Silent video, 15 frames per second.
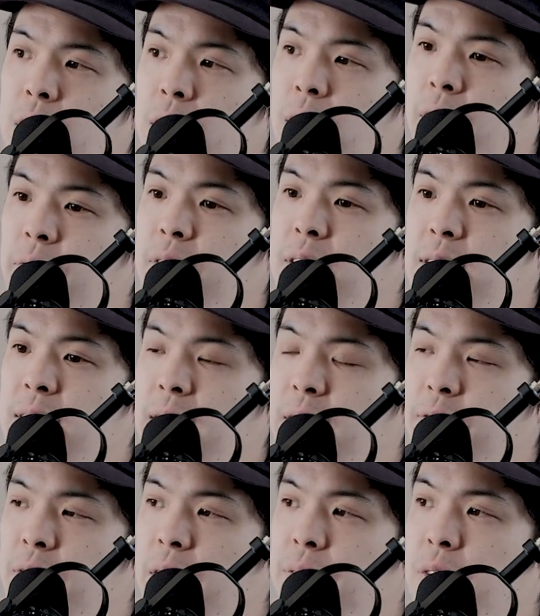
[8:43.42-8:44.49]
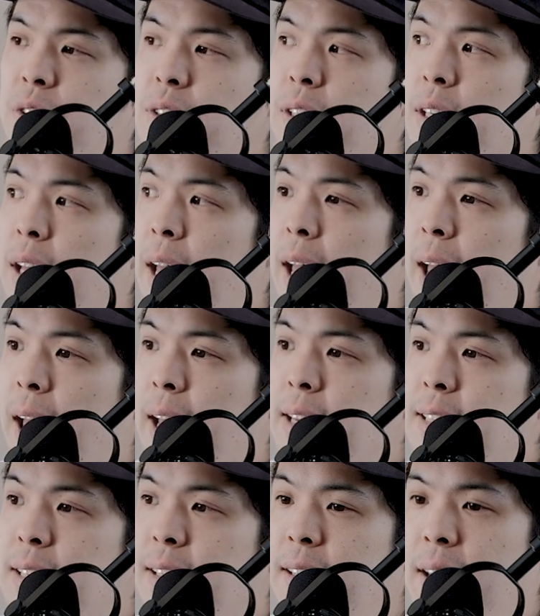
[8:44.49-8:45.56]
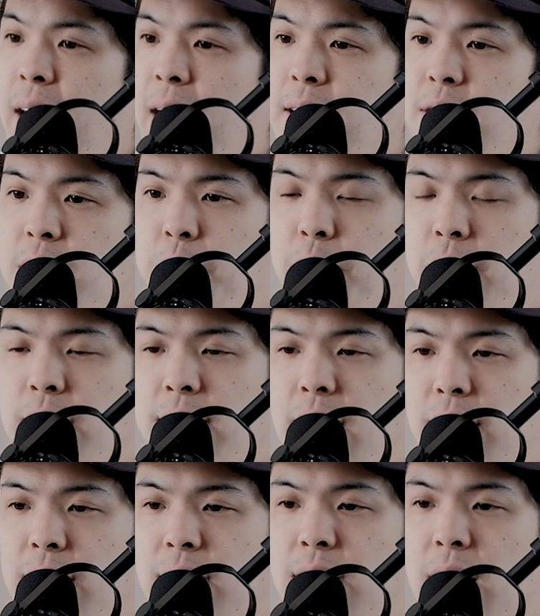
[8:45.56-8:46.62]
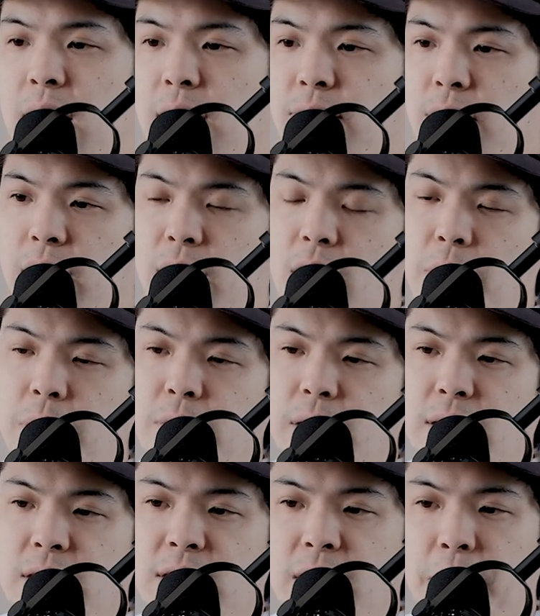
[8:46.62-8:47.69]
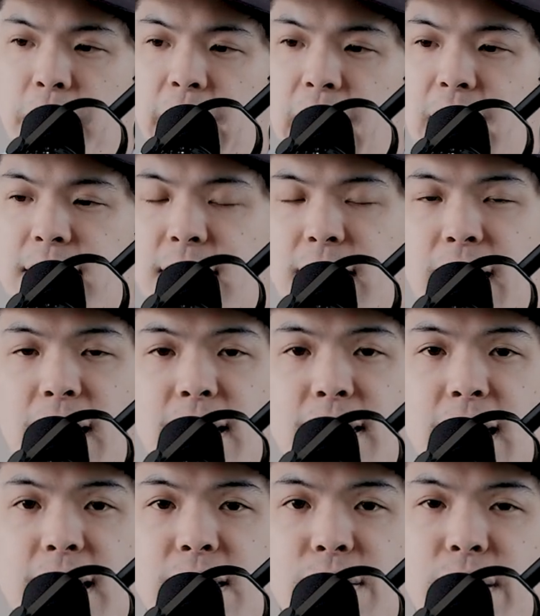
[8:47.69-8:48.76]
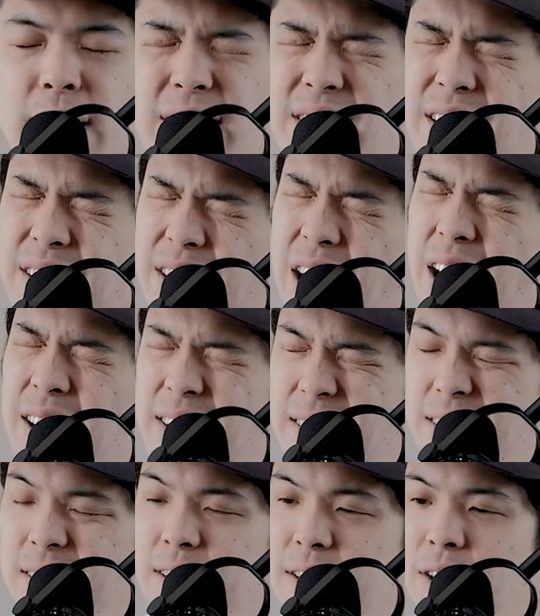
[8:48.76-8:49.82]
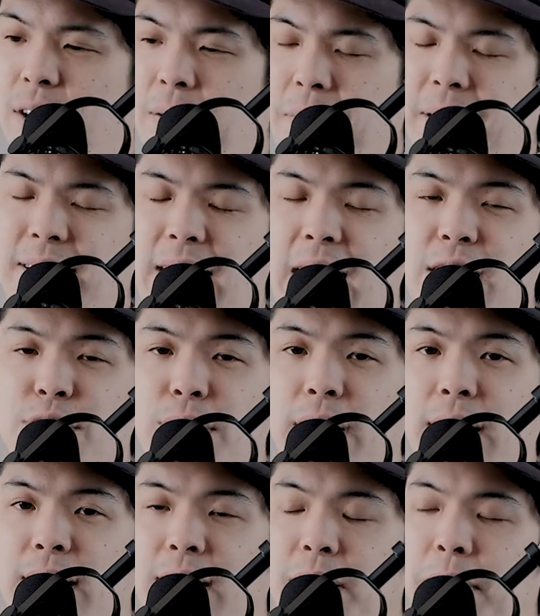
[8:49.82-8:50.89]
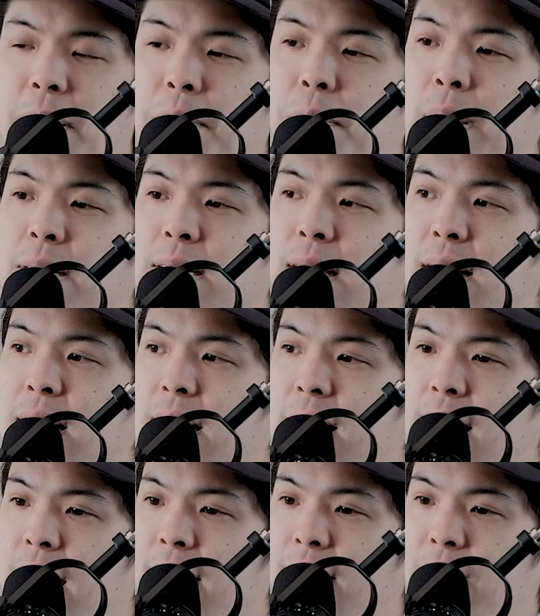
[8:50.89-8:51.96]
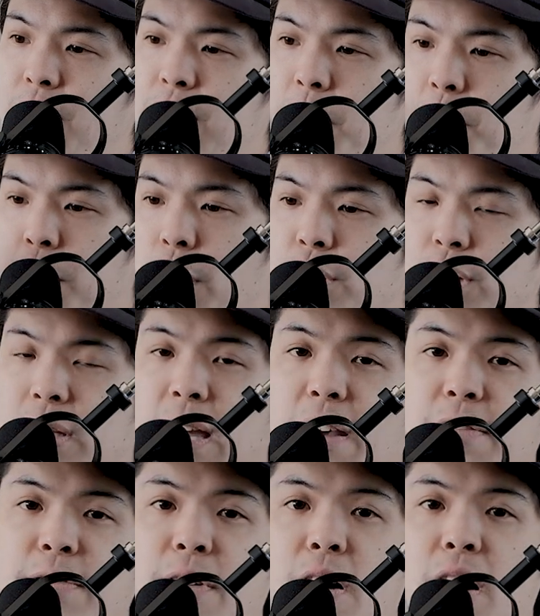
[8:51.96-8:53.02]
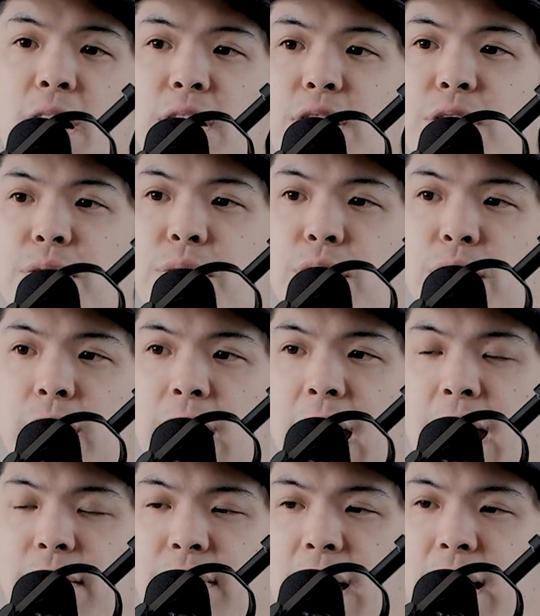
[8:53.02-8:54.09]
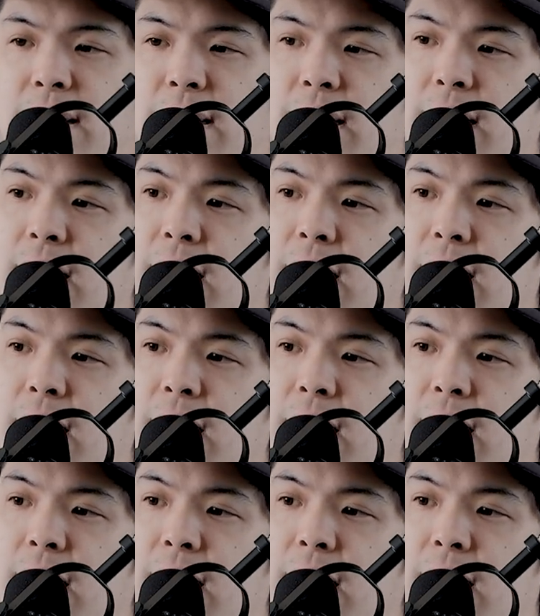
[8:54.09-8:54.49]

of the acidic flavors, and that just brings out this kind of like almost like stomach acid kind of taste to it. Not I'm exaggerating a little bit, but I think when you push it that far, you could have that